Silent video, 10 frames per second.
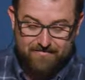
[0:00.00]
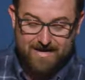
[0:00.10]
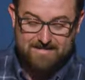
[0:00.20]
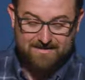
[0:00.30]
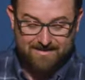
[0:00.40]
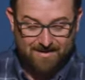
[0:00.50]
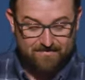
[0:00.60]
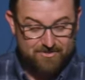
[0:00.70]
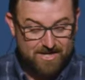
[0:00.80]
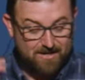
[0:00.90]
of Isaac, the God
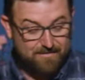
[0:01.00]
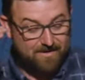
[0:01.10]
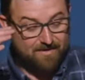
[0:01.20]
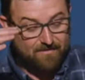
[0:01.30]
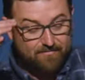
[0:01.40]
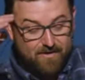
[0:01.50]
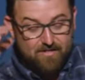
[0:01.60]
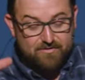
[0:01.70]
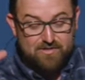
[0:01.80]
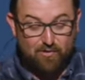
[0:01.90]
of Jacob, the God of our
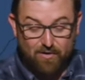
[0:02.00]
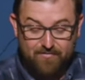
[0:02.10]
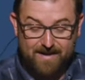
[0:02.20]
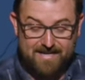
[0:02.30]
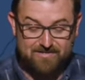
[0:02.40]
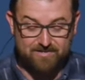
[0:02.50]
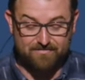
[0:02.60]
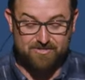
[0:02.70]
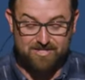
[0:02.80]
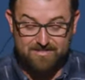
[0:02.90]
fathers, glorified his
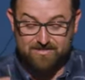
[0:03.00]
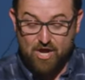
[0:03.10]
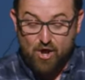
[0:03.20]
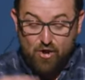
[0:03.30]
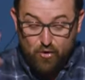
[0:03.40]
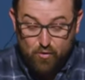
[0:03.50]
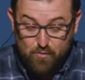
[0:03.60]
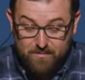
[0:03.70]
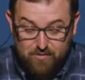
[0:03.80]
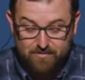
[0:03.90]
servant Jesus,
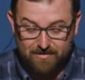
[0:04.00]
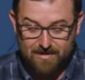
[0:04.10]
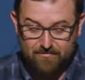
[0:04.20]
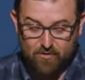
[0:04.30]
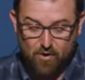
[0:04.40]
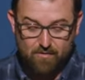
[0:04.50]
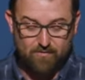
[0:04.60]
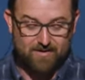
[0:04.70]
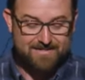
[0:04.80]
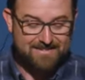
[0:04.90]
whom you delivered over and